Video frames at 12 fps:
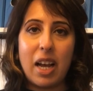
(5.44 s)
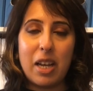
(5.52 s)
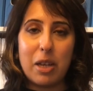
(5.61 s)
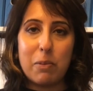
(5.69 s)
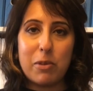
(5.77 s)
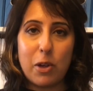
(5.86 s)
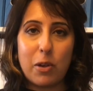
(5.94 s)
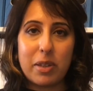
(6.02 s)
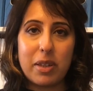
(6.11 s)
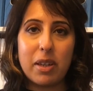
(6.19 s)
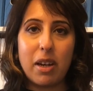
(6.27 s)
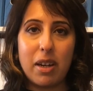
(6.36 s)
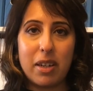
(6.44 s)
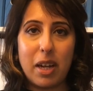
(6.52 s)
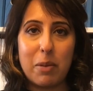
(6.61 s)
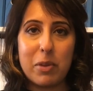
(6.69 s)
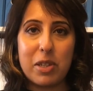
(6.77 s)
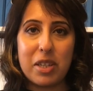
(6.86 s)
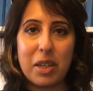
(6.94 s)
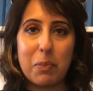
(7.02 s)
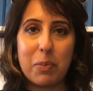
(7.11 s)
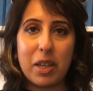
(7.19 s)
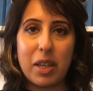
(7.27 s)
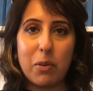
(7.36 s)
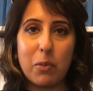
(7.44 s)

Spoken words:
I'm Dr. Khan. I'm a GP